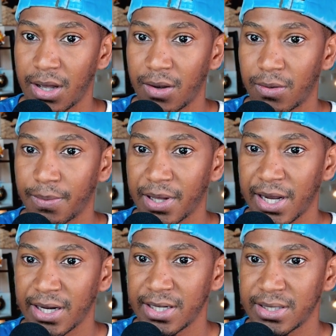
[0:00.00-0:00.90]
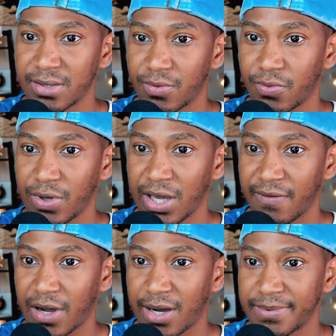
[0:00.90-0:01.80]
planets, we have
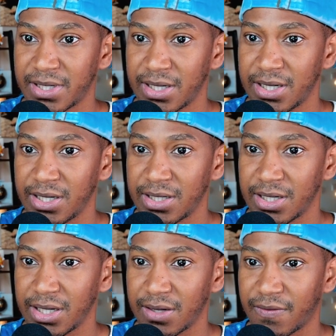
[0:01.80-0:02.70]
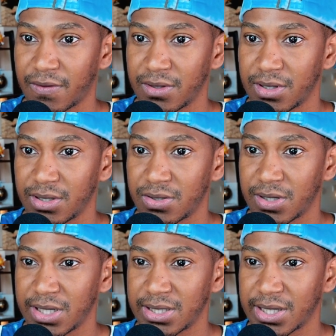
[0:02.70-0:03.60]
opted for the
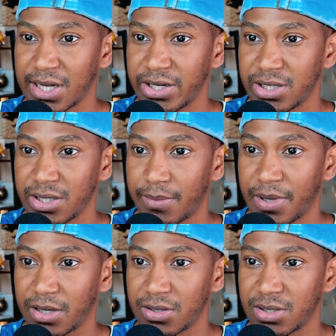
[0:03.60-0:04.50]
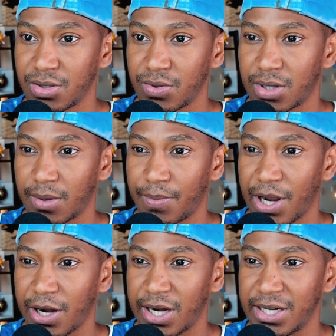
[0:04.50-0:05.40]
translation to better suit the
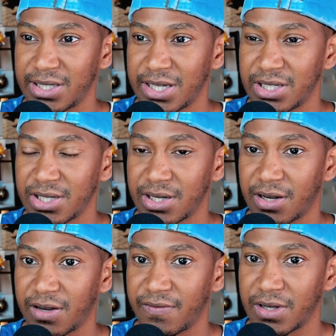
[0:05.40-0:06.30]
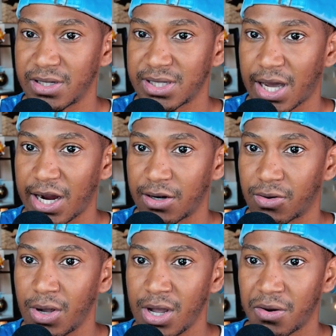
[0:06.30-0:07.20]
apparent intention of their title.
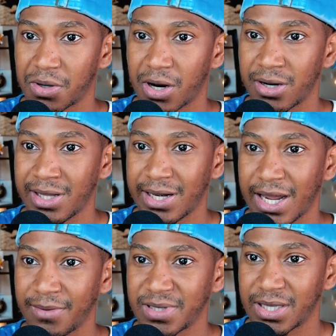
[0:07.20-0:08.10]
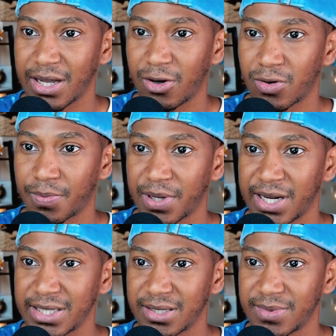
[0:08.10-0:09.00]
Regarding the names of the elder
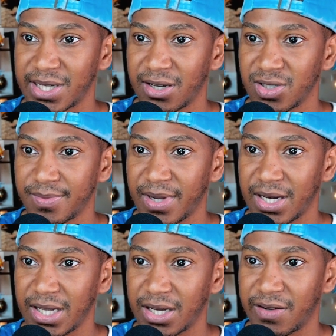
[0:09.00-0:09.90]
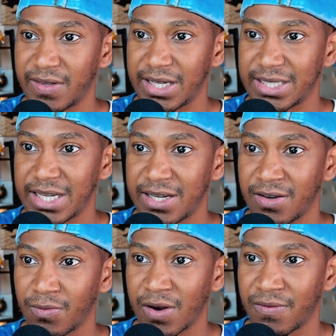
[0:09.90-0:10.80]
planets themselves, many of the intended
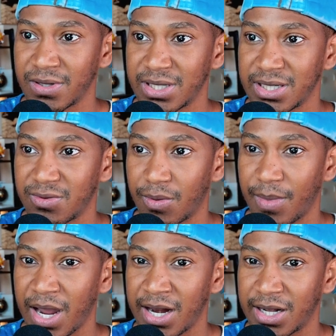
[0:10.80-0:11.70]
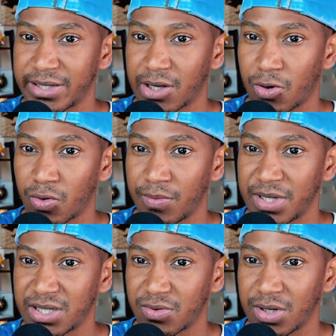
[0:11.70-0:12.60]
references remain a total
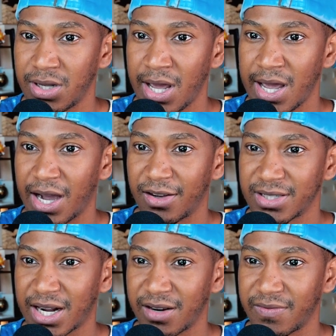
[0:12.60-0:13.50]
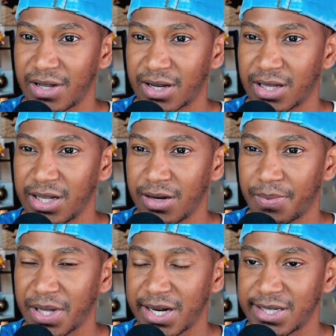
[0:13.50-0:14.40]
mystery outside of their clear
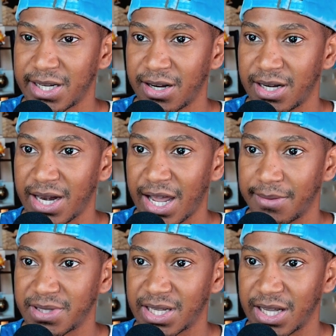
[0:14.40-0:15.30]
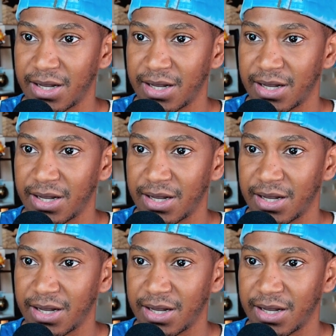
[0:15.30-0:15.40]
planetary name scheme,